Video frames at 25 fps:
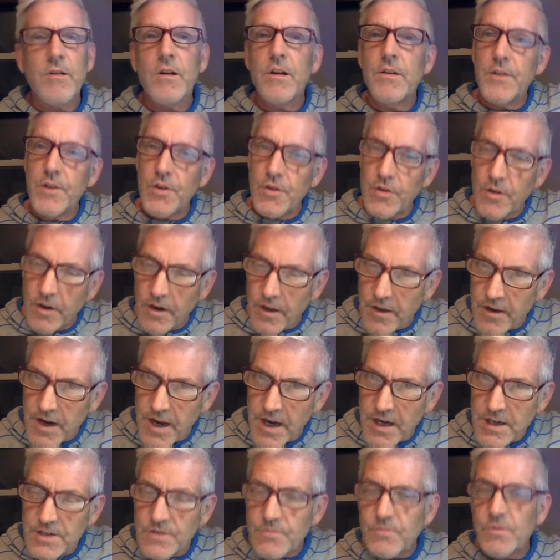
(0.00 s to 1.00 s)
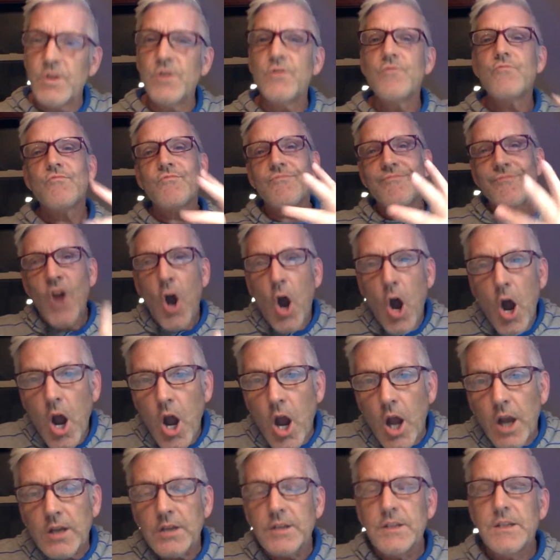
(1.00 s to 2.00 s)
And then you go to the next one, you
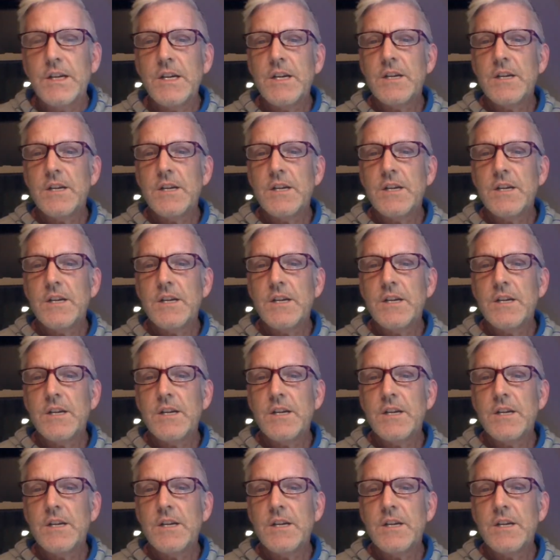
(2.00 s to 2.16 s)
talk.